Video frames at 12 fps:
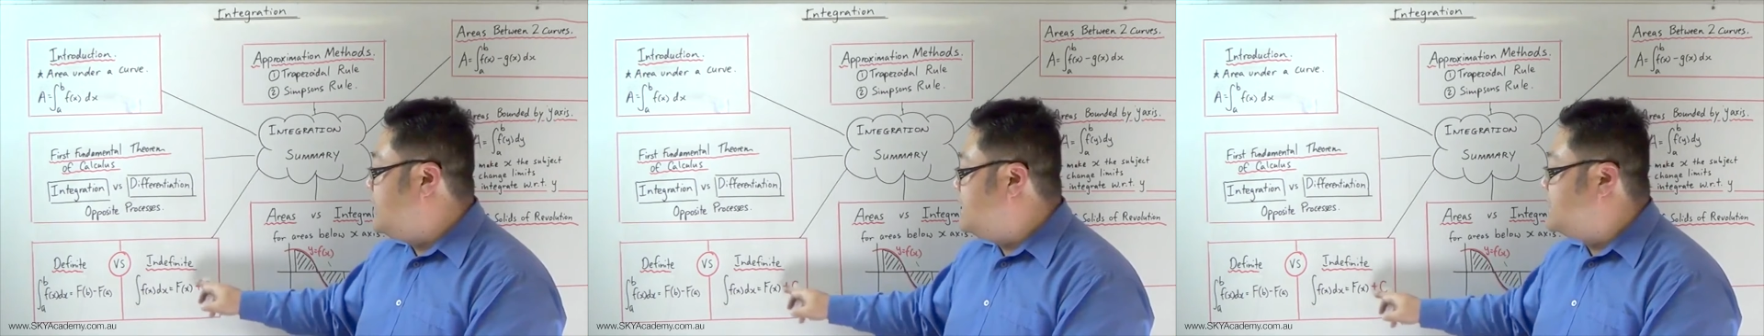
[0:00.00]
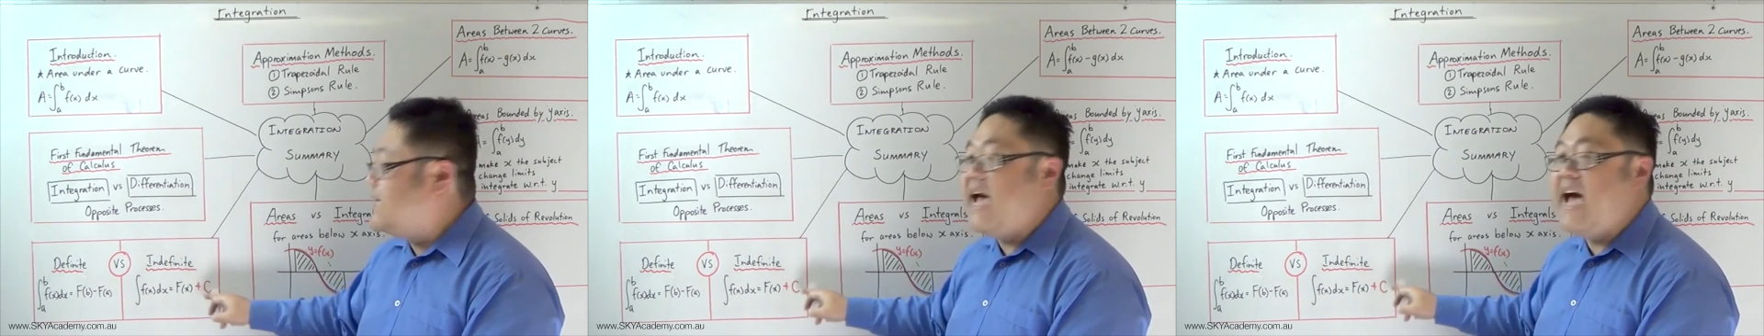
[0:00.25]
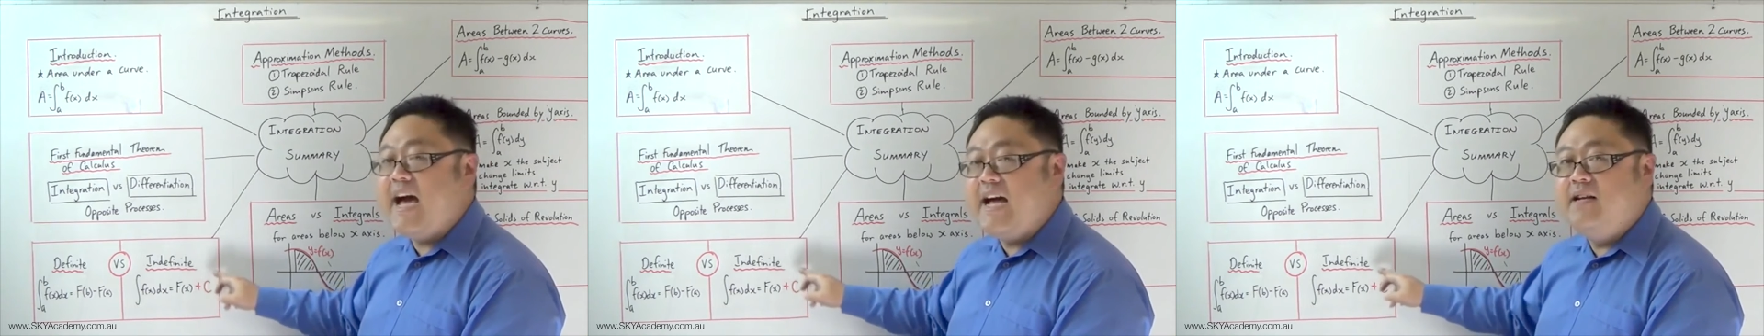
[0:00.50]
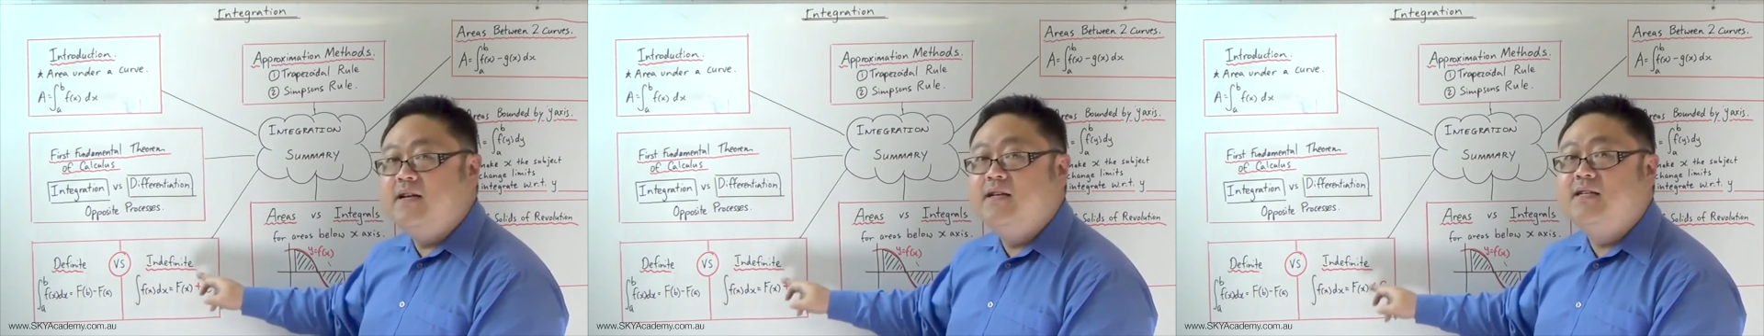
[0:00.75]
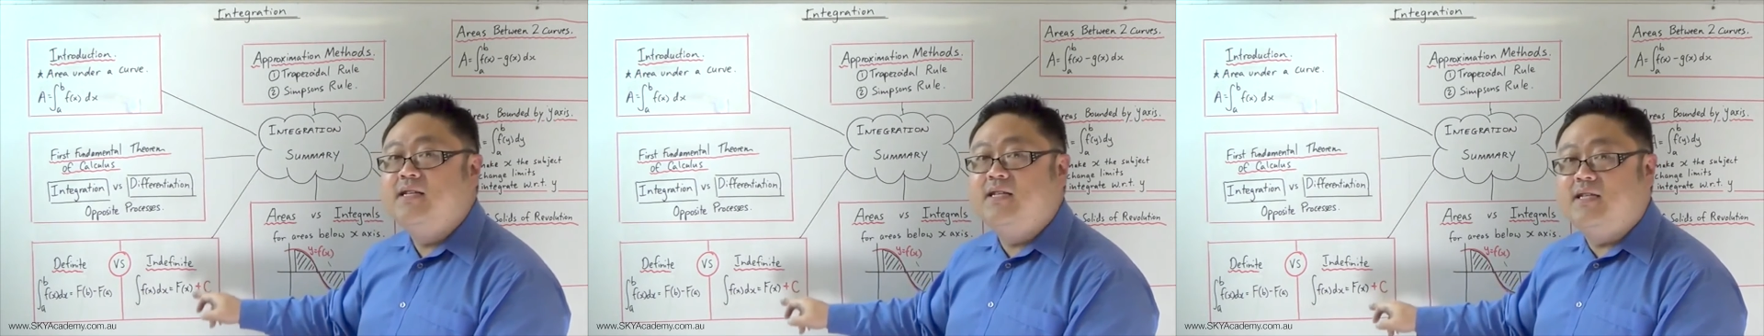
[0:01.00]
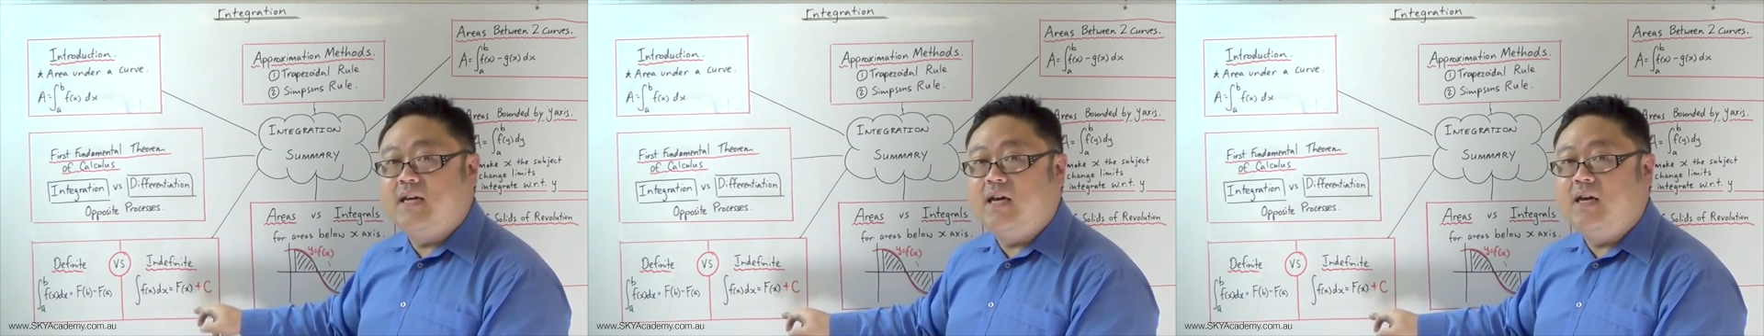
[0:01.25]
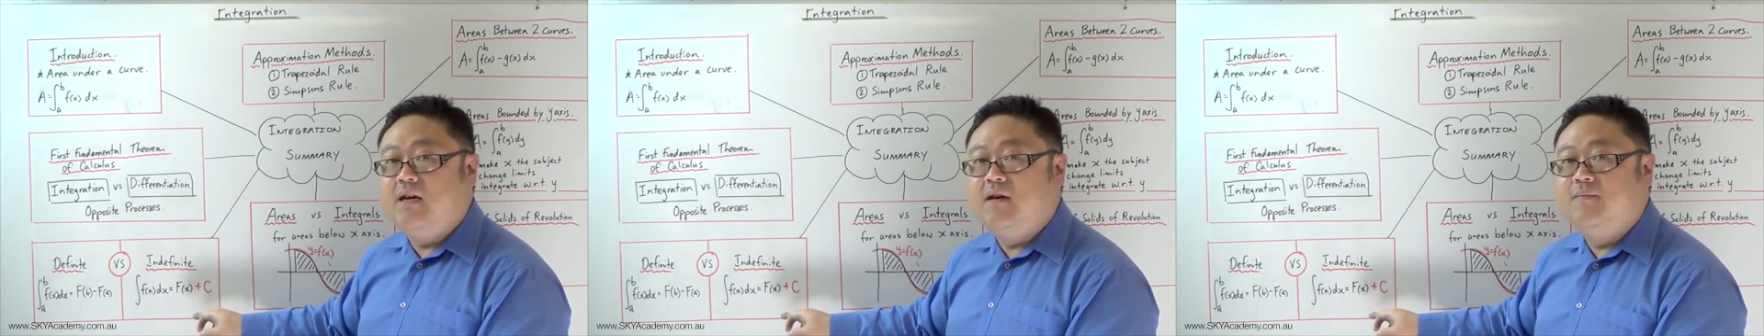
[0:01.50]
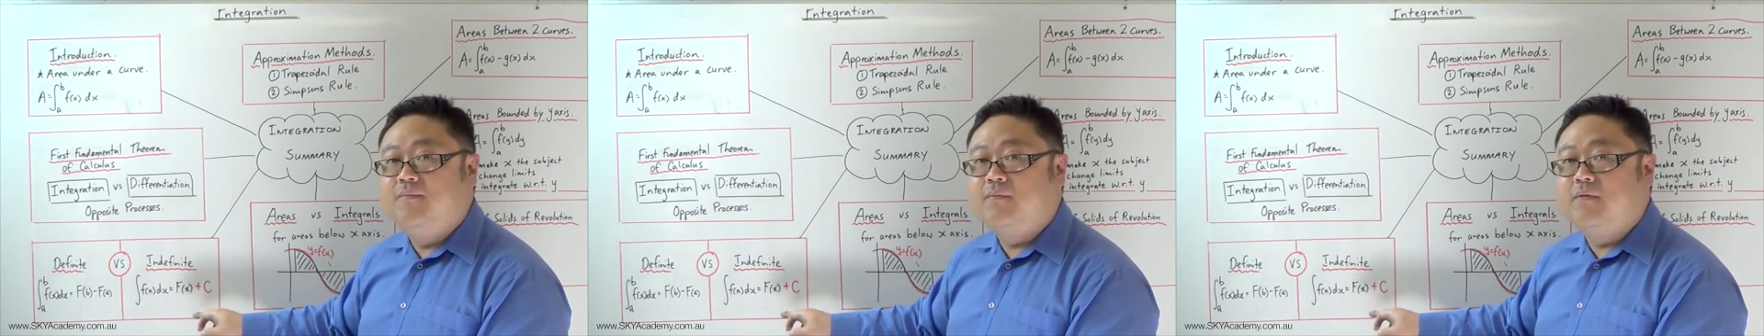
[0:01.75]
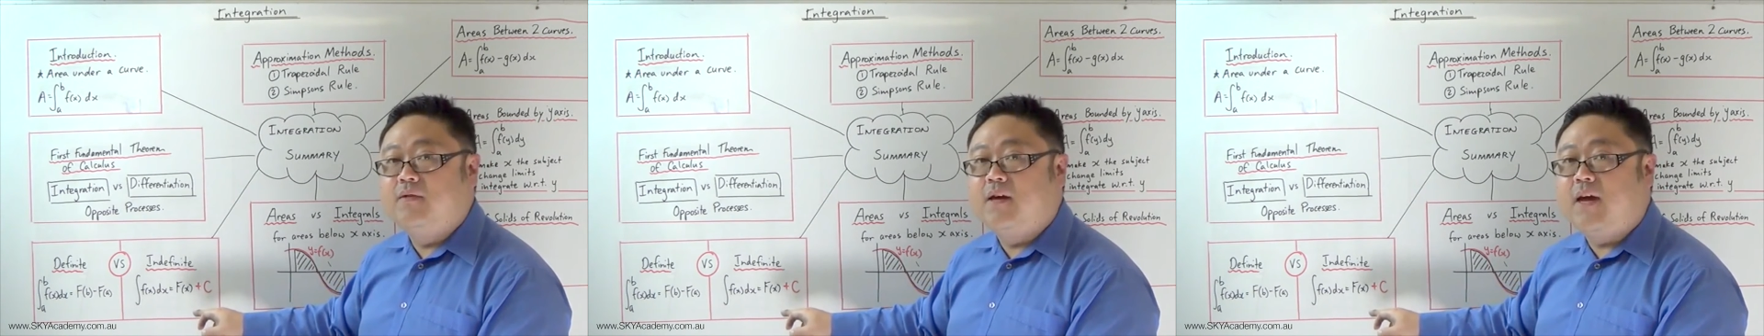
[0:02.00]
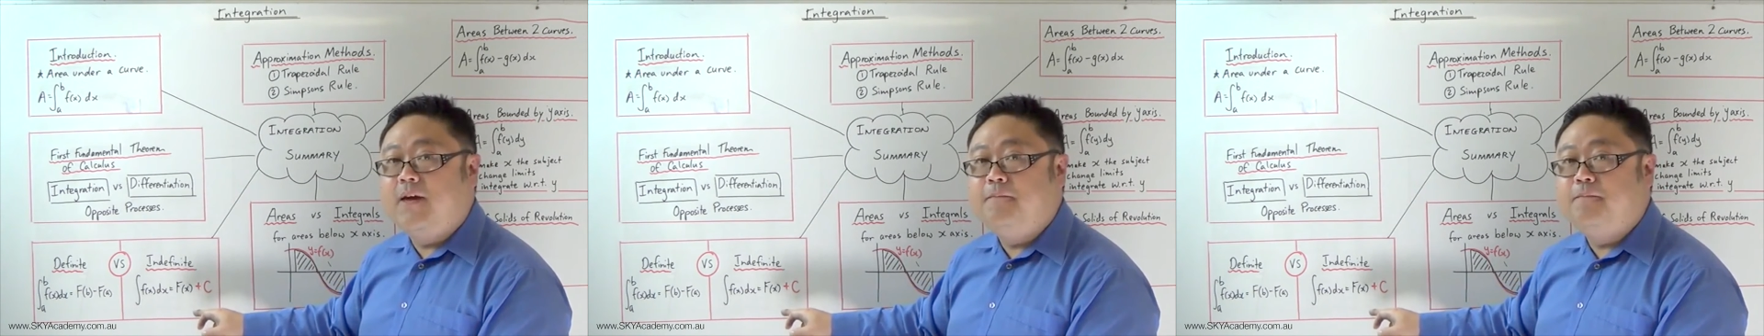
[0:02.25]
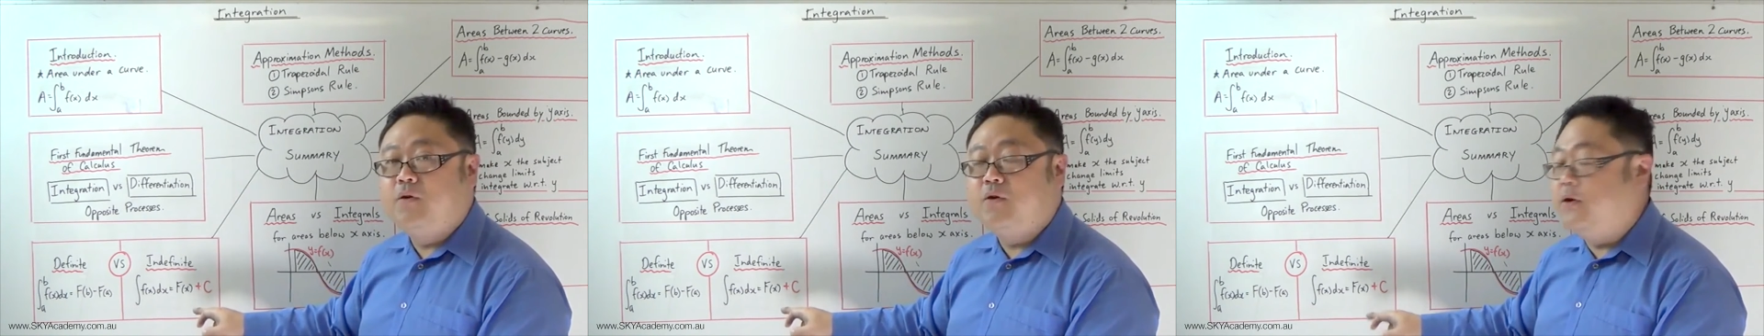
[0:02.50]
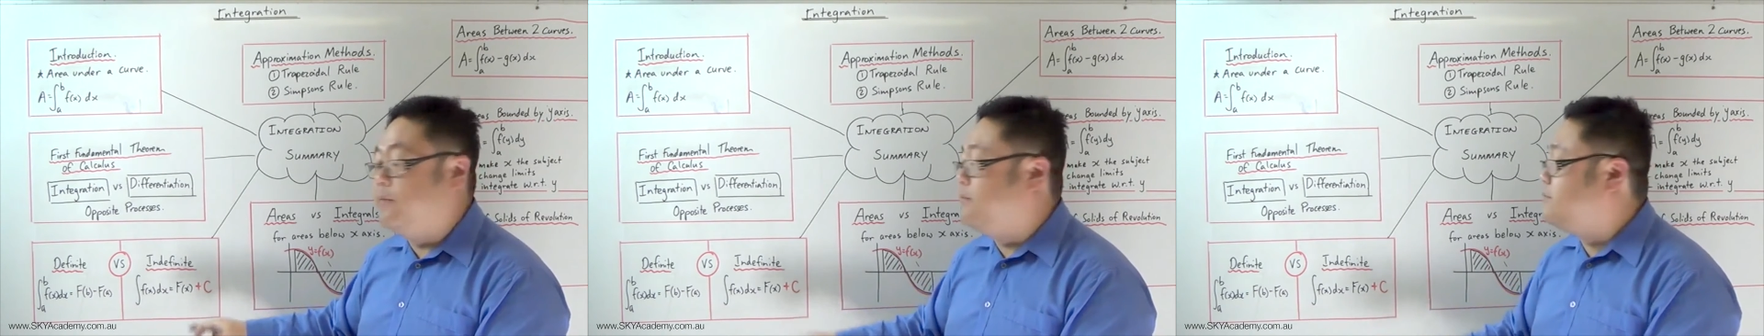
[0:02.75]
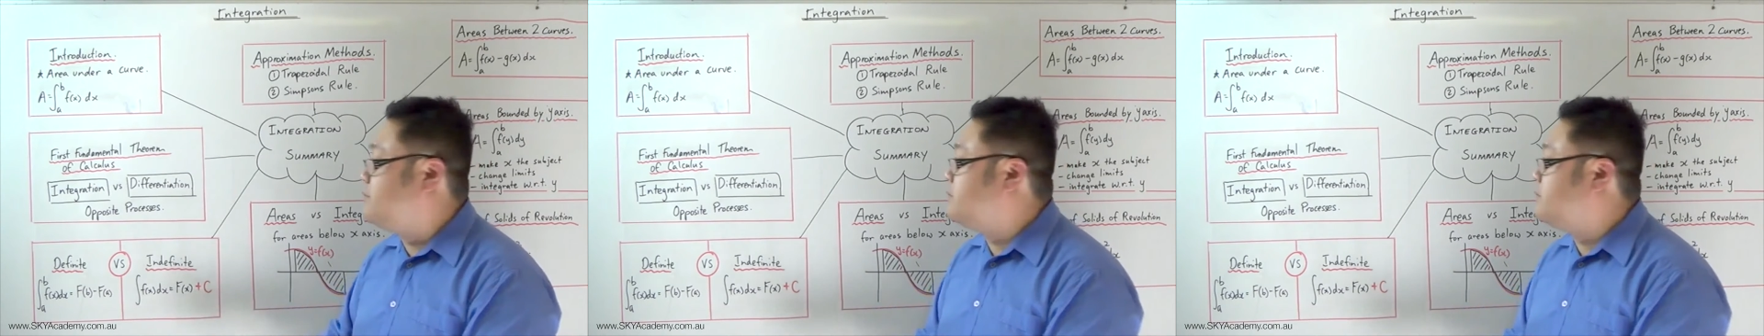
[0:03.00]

is to add c. Okay, good.